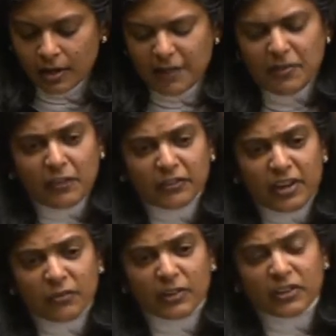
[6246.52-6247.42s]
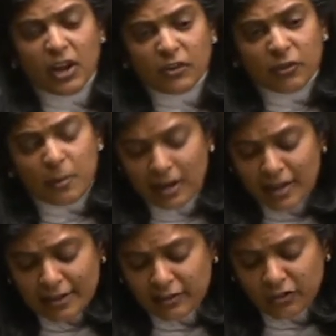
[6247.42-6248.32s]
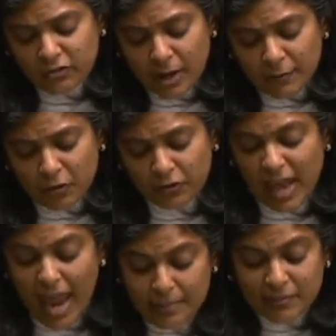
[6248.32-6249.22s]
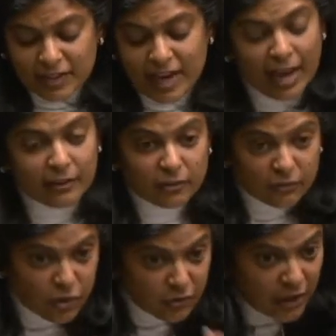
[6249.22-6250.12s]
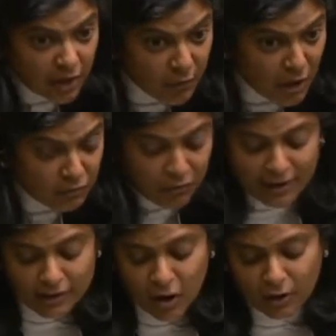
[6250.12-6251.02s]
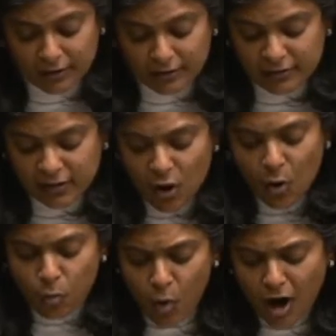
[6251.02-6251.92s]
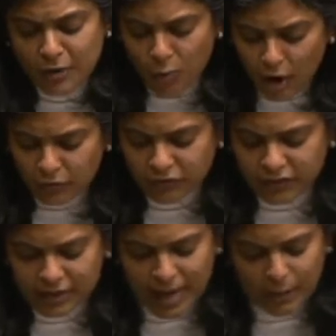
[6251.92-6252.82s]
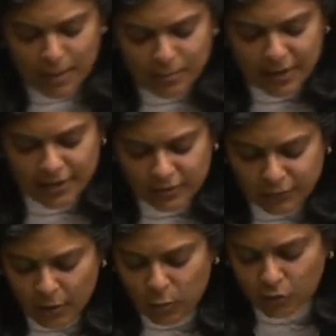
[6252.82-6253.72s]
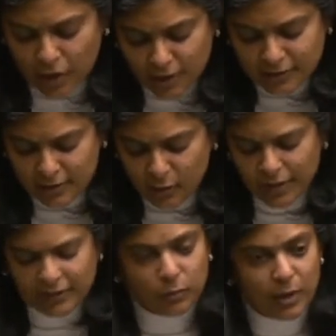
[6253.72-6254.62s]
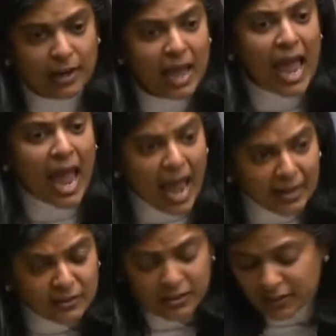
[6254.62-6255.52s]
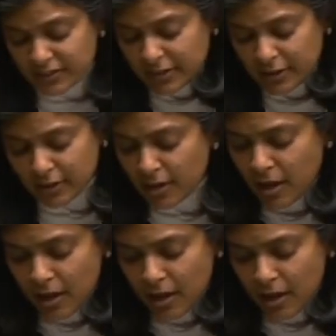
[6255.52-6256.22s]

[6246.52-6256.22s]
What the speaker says: Given that she's returned from her latest travels empty-handed due to her own red lines, why won't she allow MPs a vote on her deal this week and consider